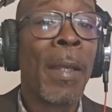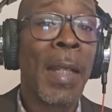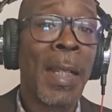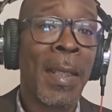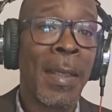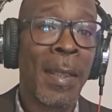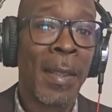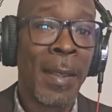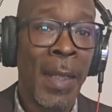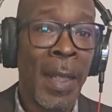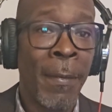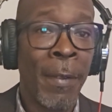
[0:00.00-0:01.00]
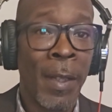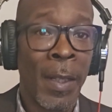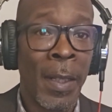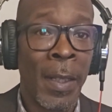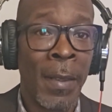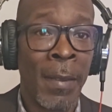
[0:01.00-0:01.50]
that's
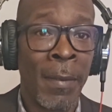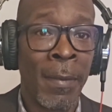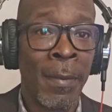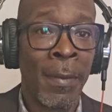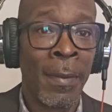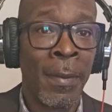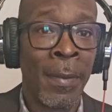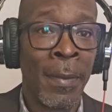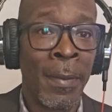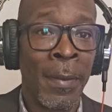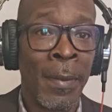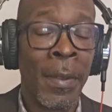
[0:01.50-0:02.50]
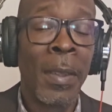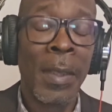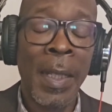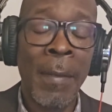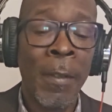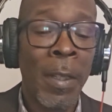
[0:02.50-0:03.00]
definitely
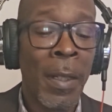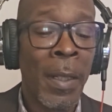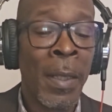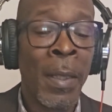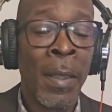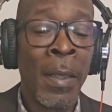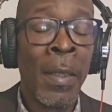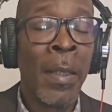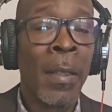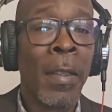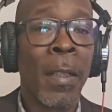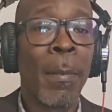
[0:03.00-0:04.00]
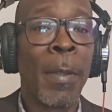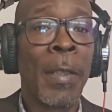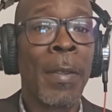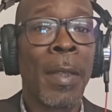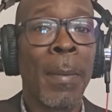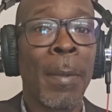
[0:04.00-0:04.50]
going to be
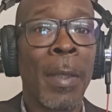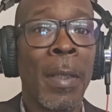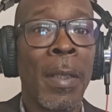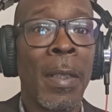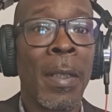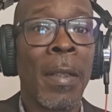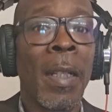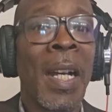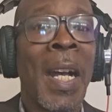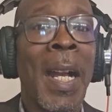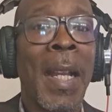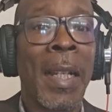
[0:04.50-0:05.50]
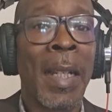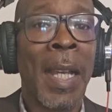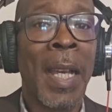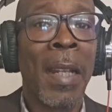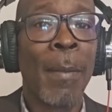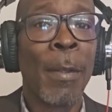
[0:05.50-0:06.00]
something a higher
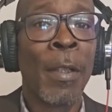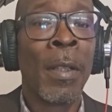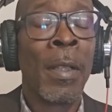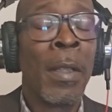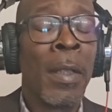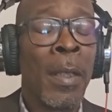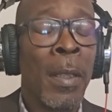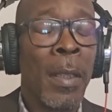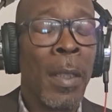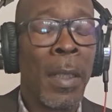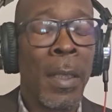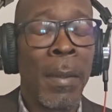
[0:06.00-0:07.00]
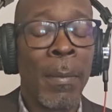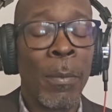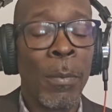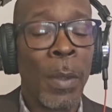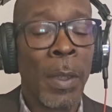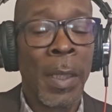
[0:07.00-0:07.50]
caliber.
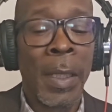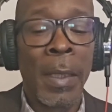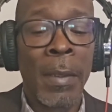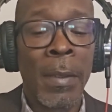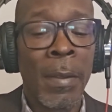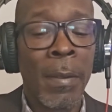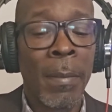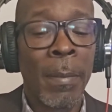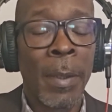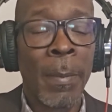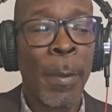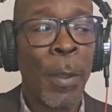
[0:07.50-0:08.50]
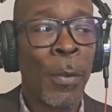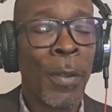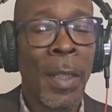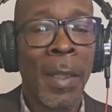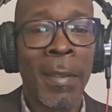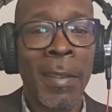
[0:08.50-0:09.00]
With these bespokes,
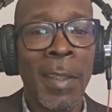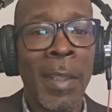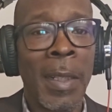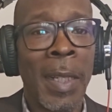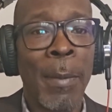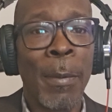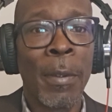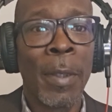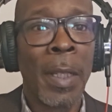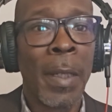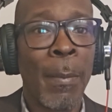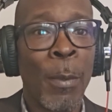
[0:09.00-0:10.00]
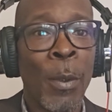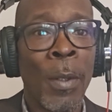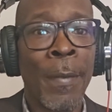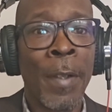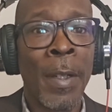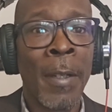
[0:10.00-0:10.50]
like I said, I would think more
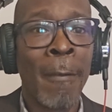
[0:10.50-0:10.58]
of